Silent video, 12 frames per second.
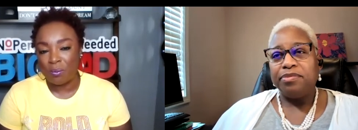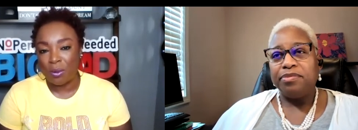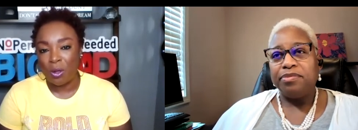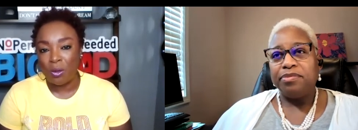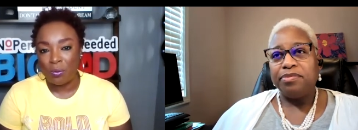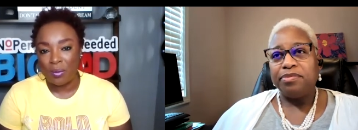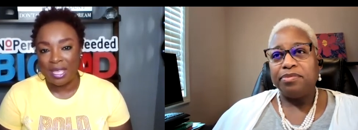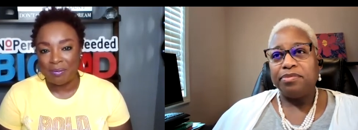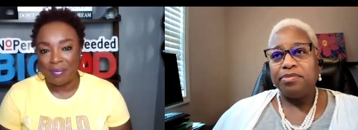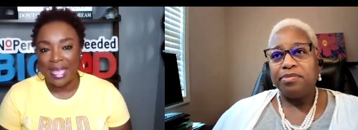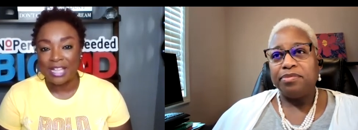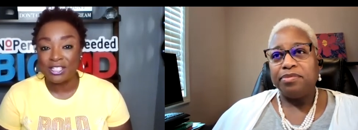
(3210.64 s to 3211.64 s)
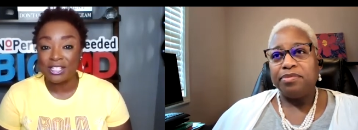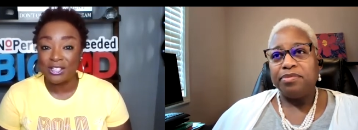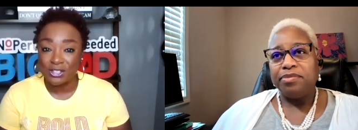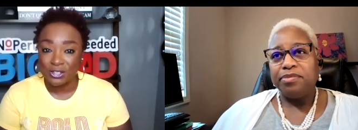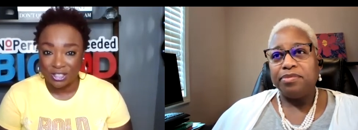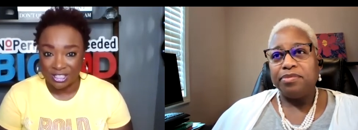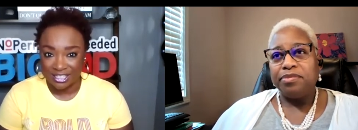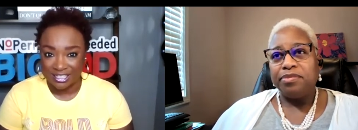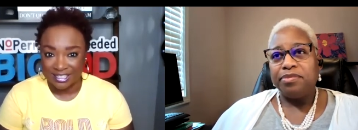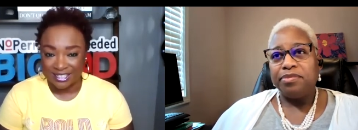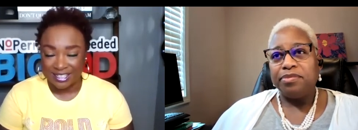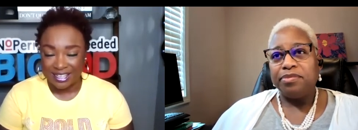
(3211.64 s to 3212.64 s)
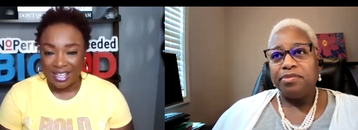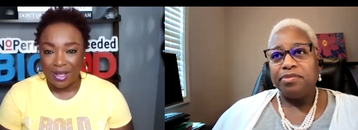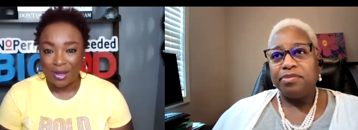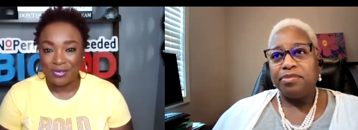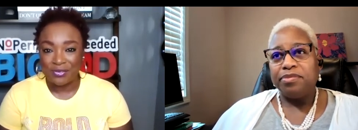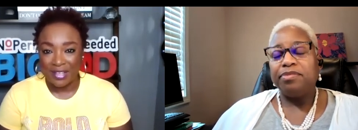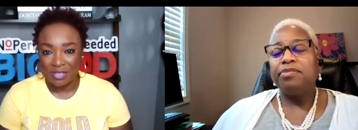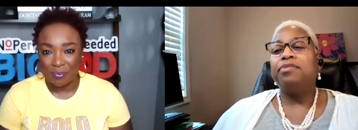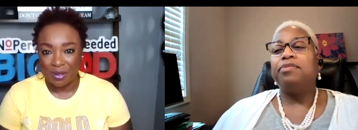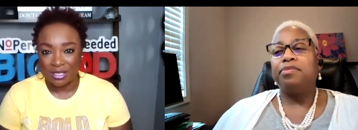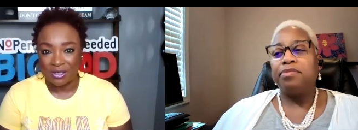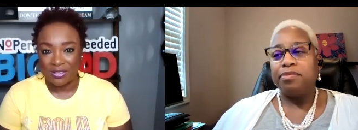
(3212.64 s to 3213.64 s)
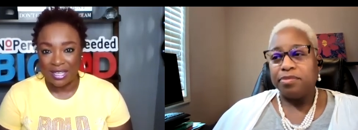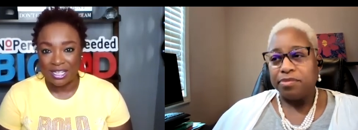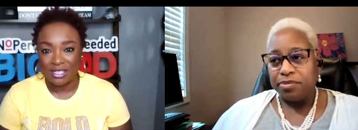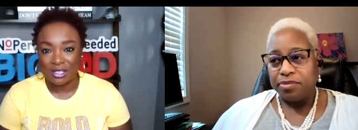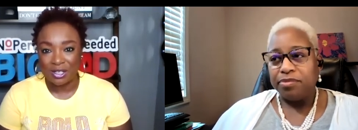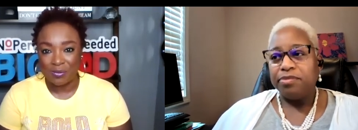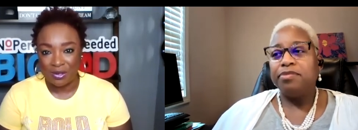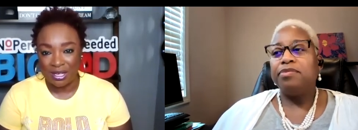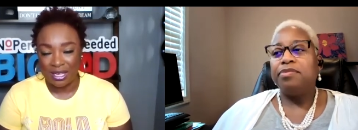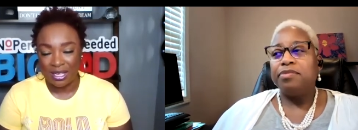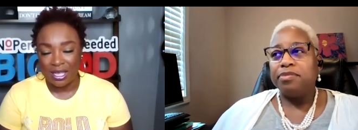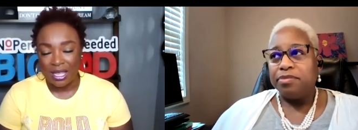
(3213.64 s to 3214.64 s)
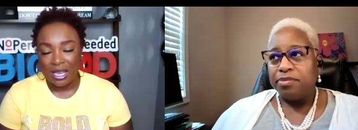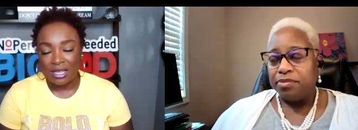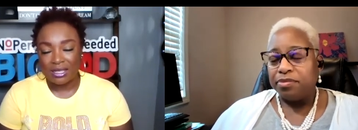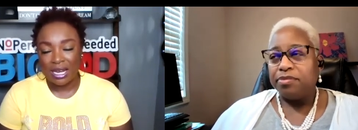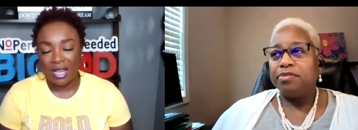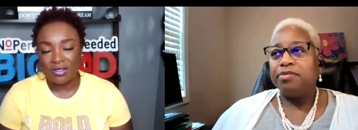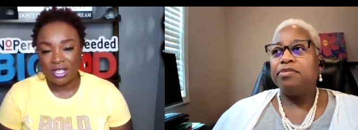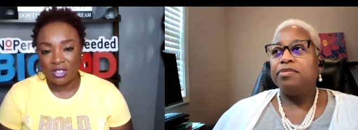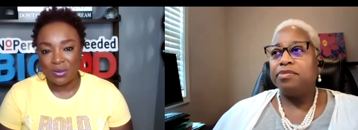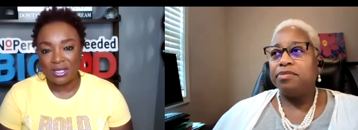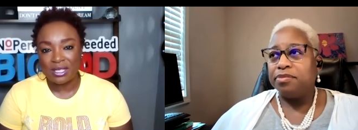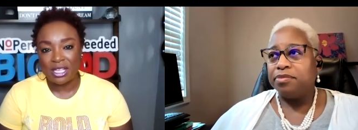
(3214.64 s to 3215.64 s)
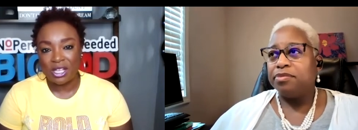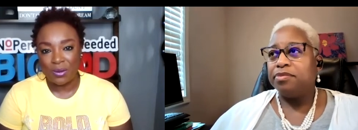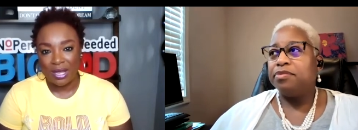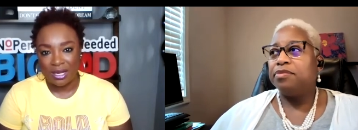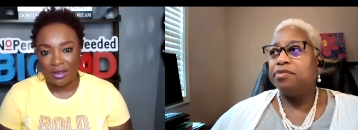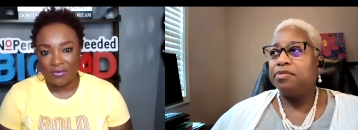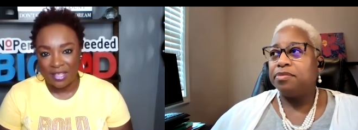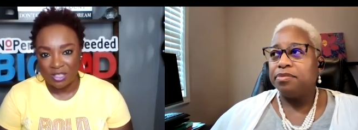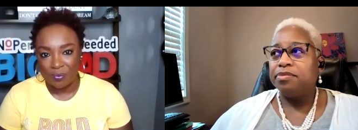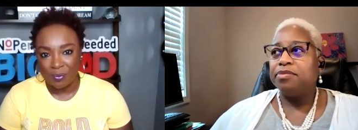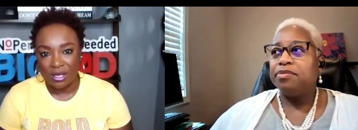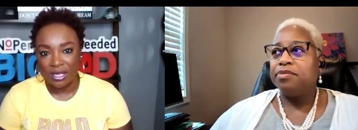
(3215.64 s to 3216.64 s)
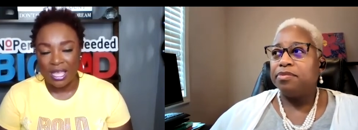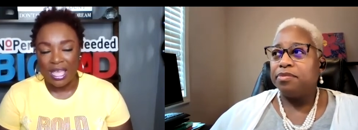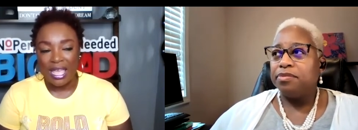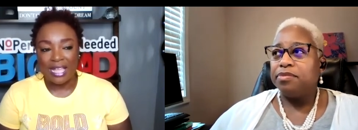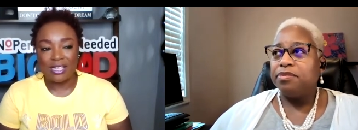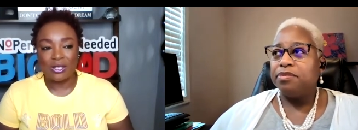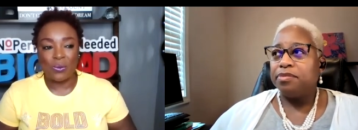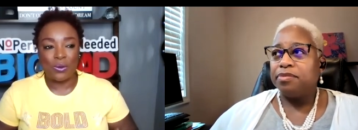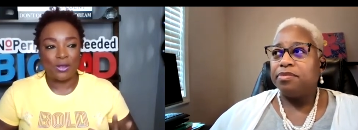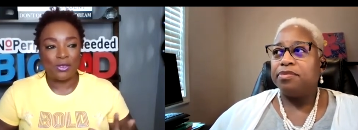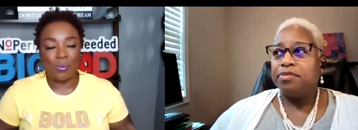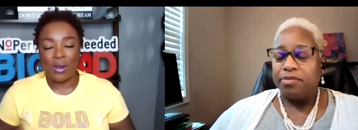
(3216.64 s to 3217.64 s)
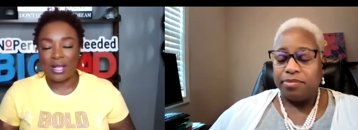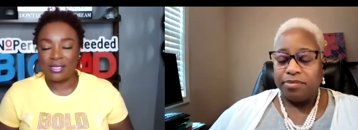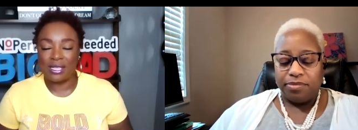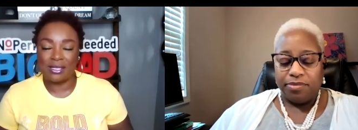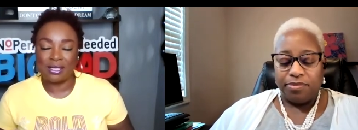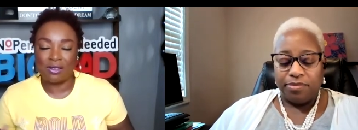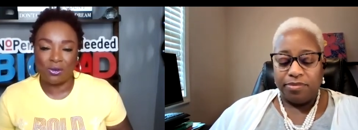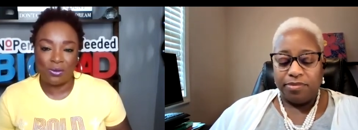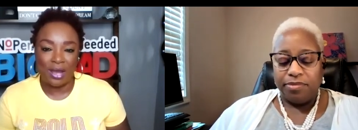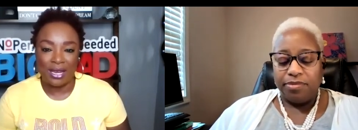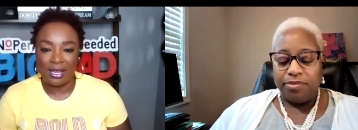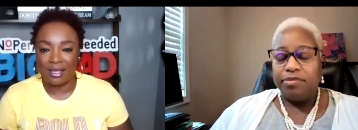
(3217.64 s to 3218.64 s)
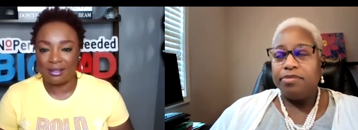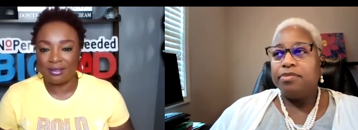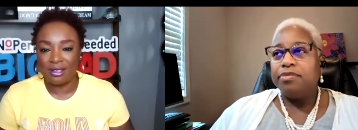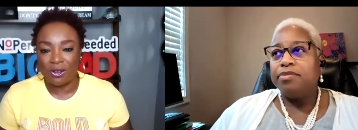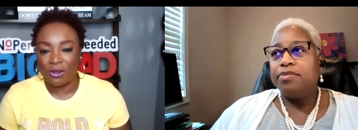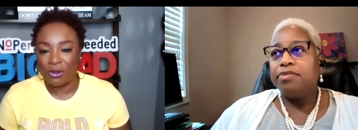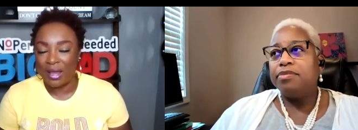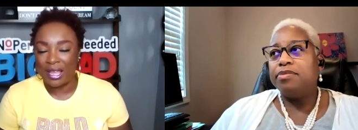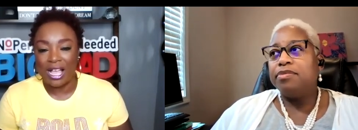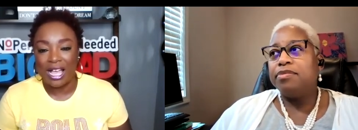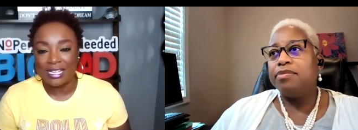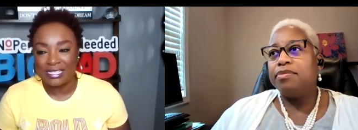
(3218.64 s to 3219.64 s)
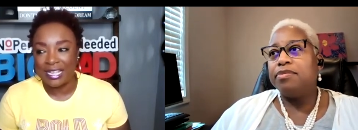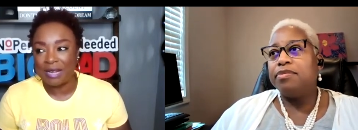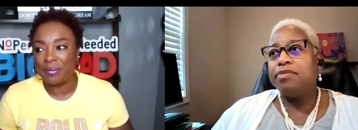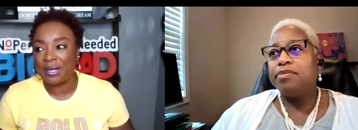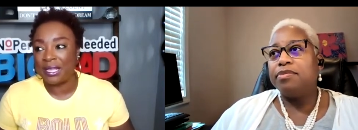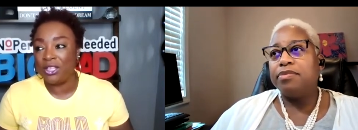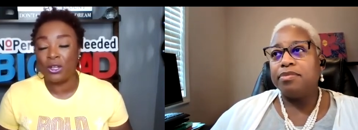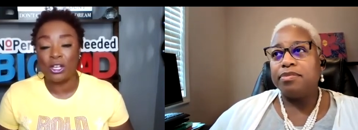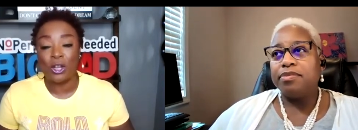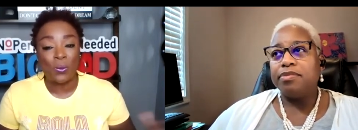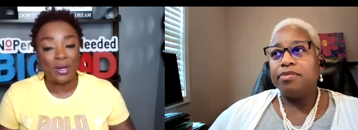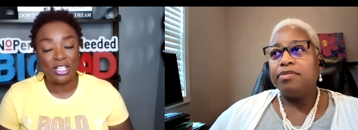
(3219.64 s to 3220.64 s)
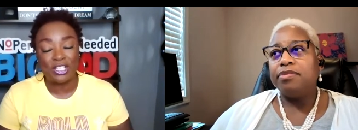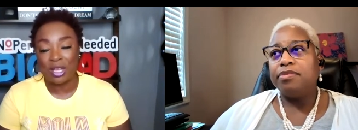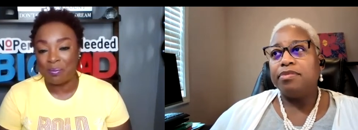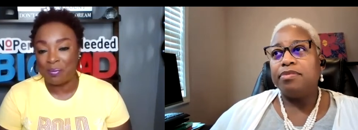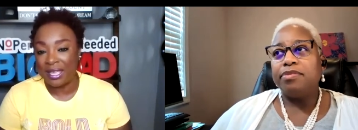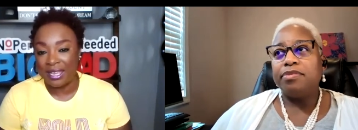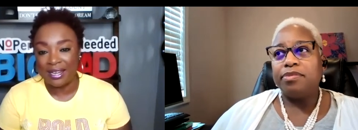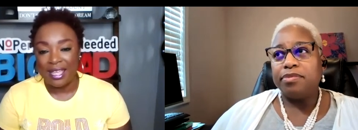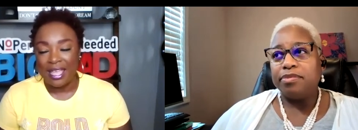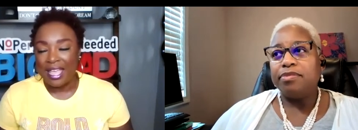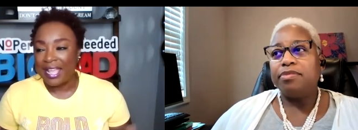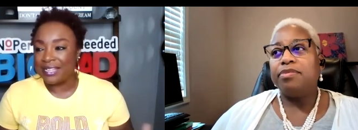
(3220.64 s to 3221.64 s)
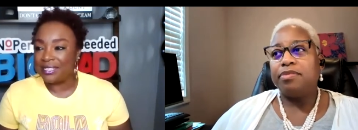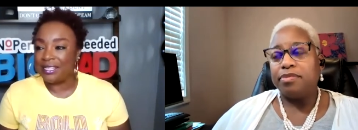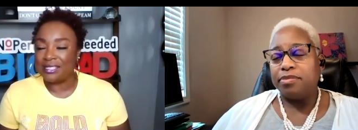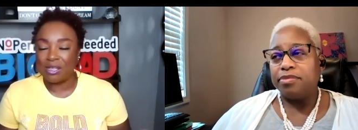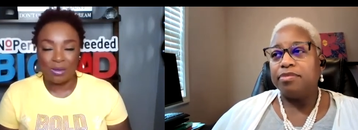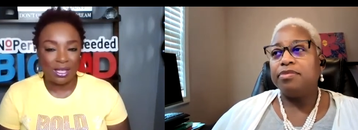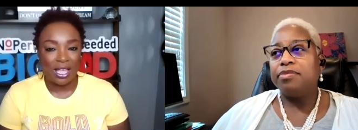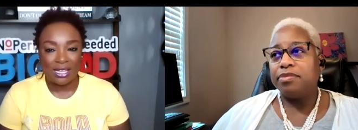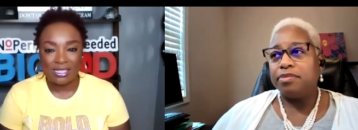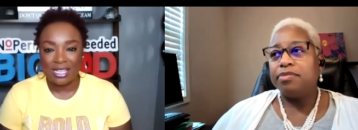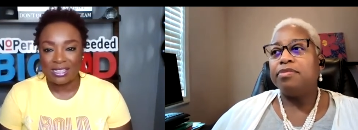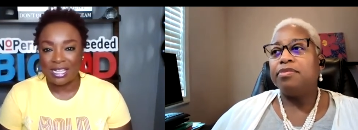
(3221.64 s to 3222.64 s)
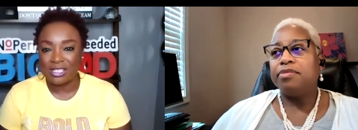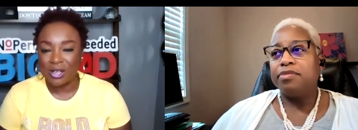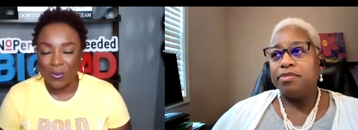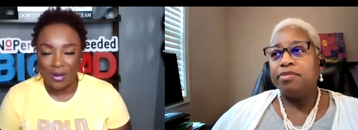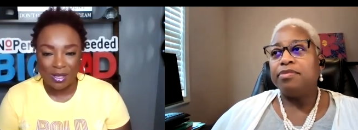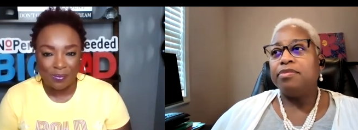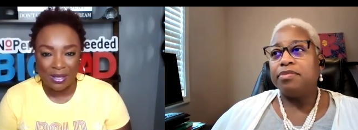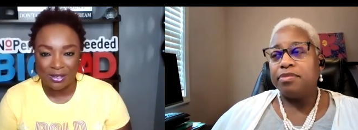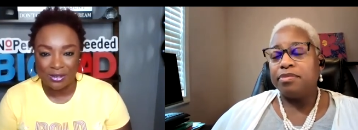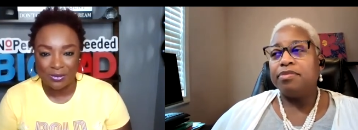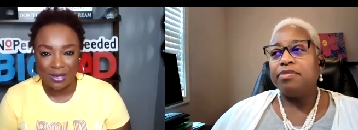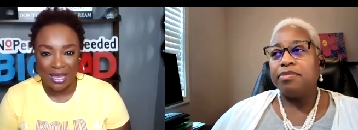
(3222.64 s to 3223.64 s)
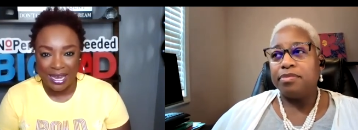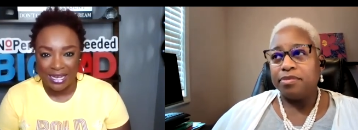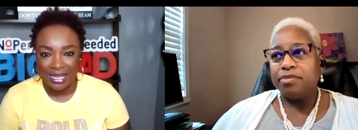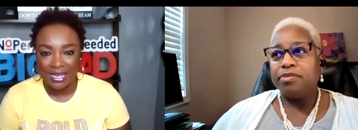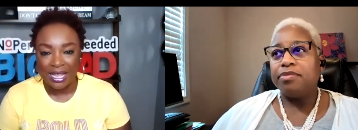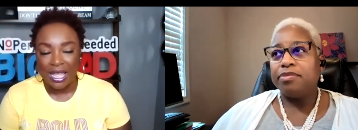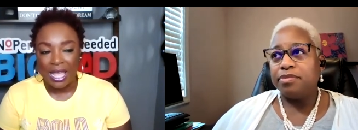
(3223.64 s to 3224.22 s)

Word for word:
Speaker 1: the Bold Big Bad Sisterhood on Facebook. So that is a community that I just recently created on Facebook. And so we're in the process of creating, you know, great content, but you can already jump in and see some of the content that's already been created.